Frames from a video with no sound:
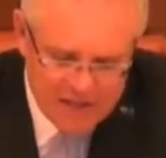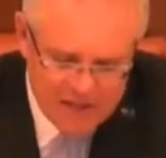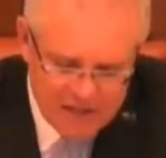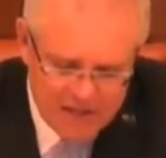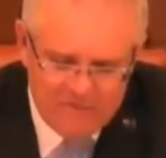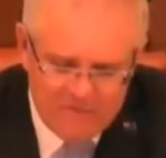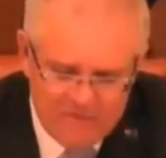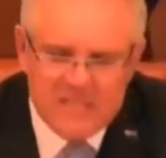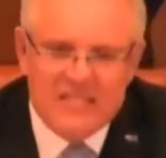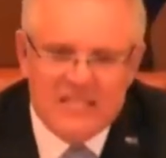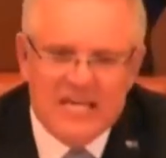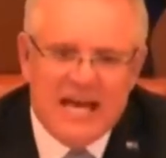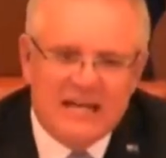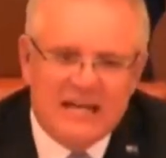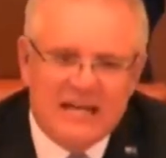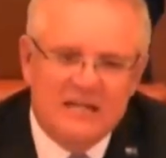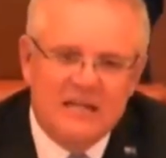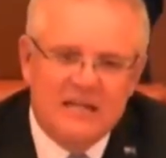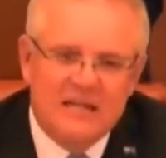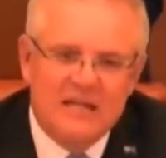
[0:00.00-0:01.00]
accident at
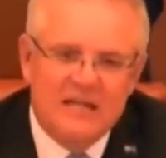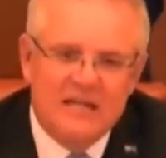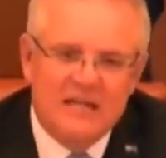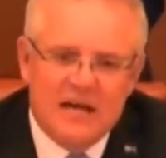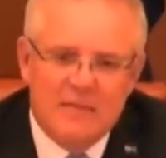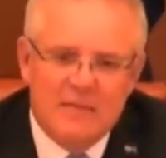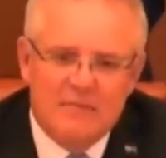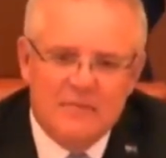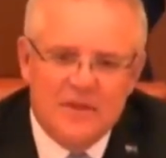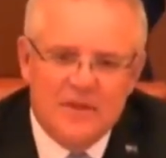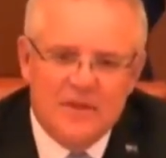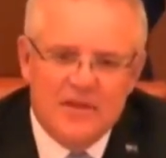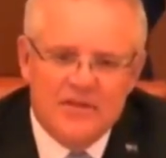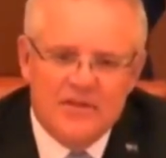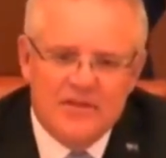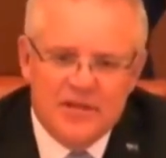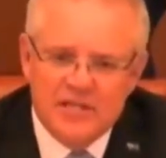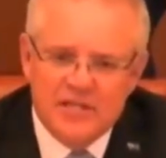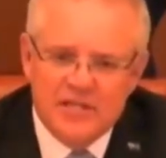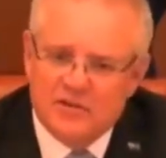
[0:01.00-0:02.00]
Vizag.
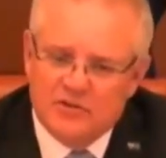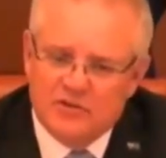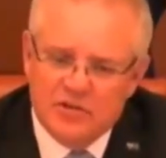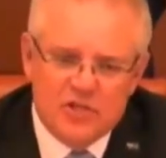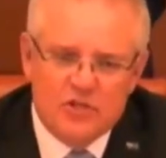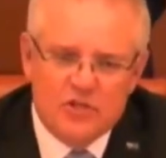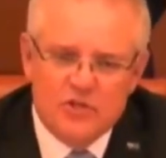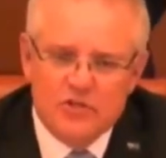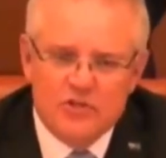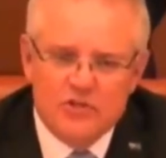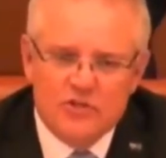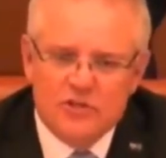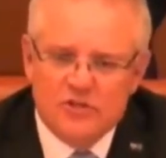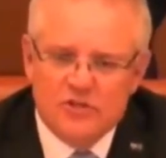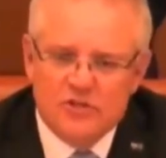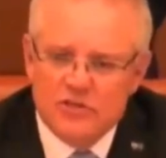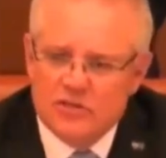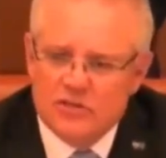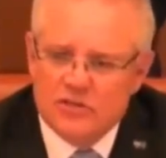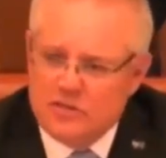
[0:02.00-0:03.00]
These are
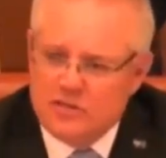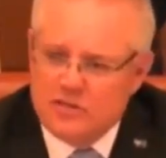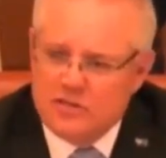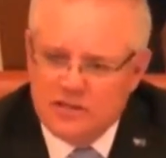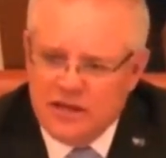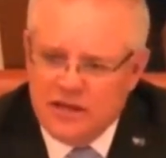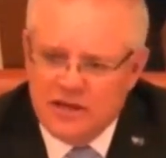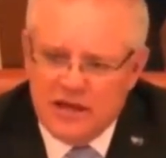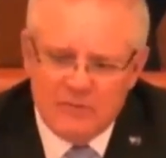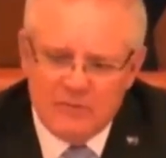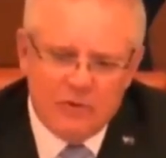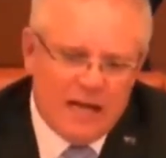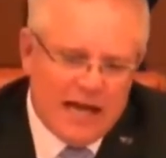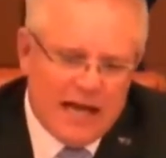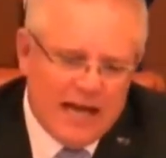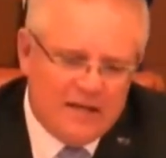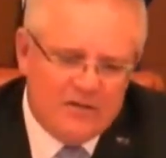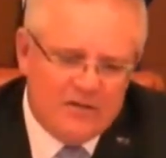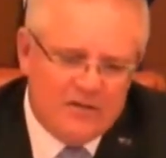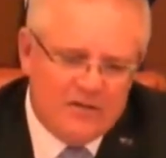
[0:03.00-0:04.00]
issues that are
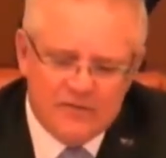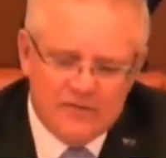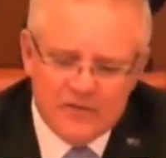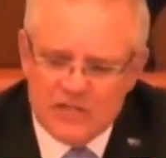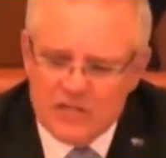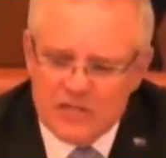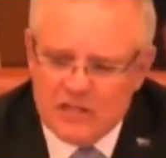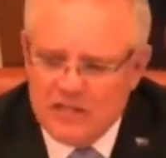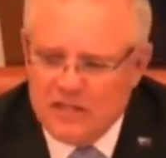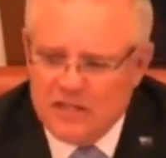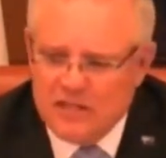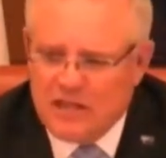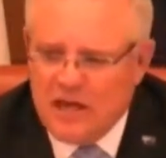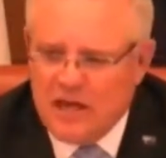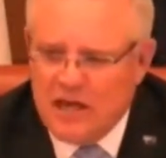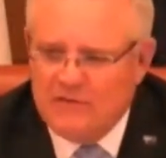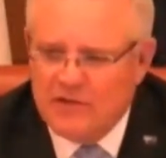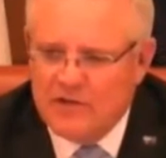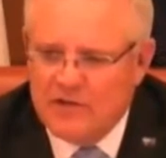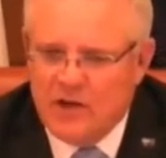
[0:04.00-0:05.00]
unrelated, obviously, to
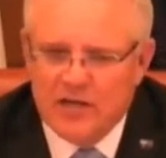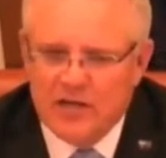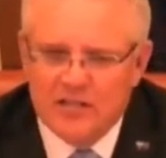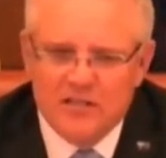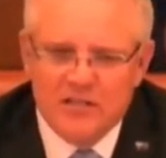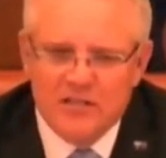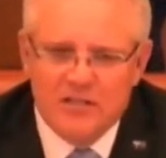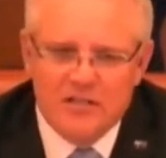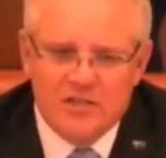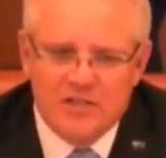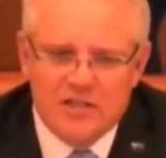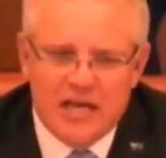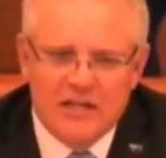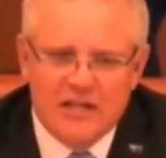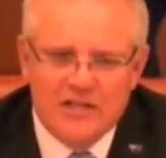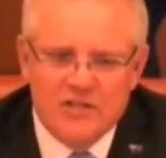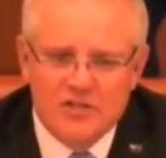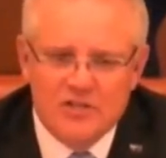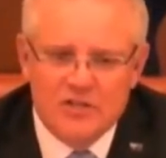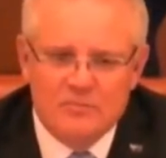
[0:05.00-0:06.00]
the COVID-19
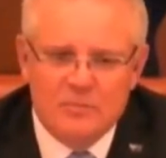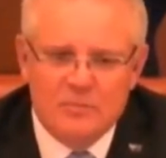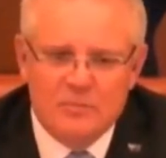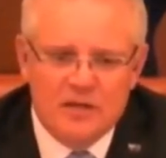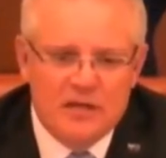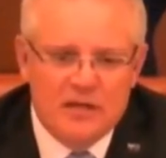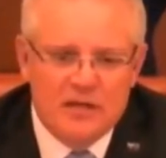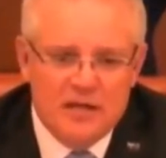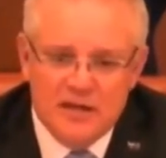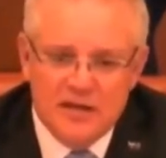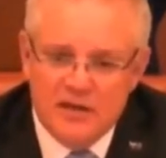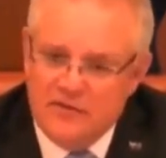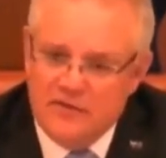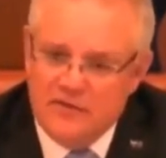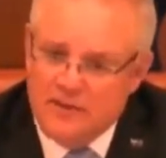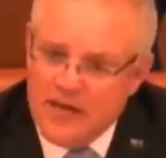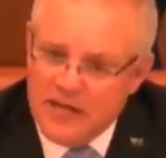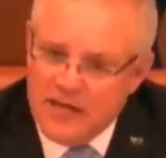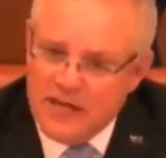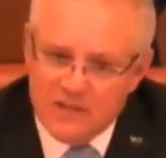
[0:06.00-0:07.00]
challenges, but
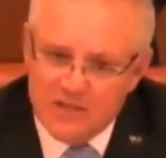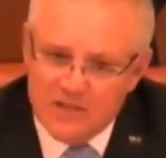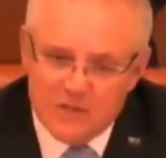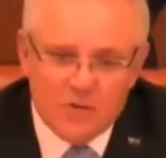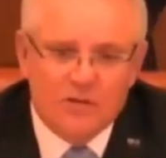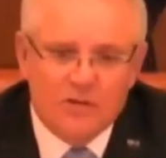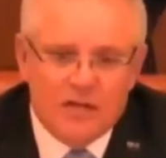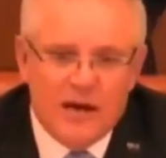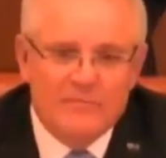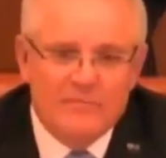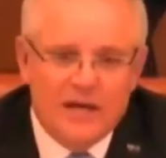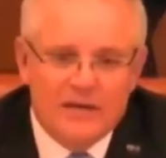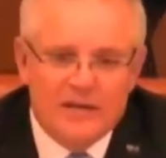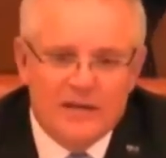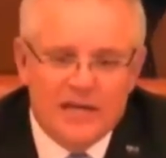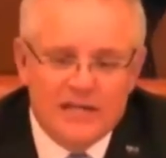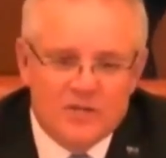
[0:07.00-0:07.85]
they still come